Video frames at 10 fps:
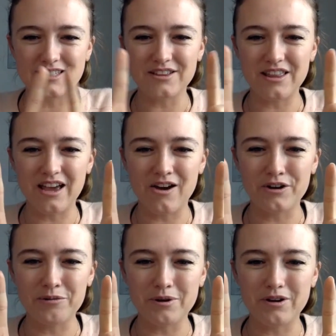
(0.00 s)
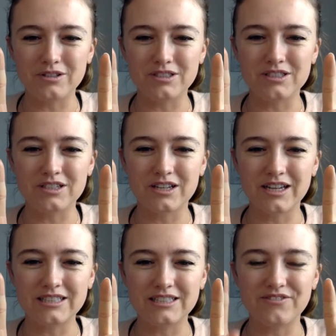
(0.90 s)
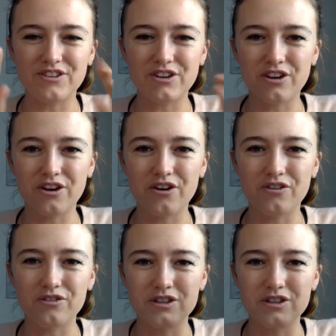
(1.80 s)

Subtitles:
So the outer mouth, and see if you can go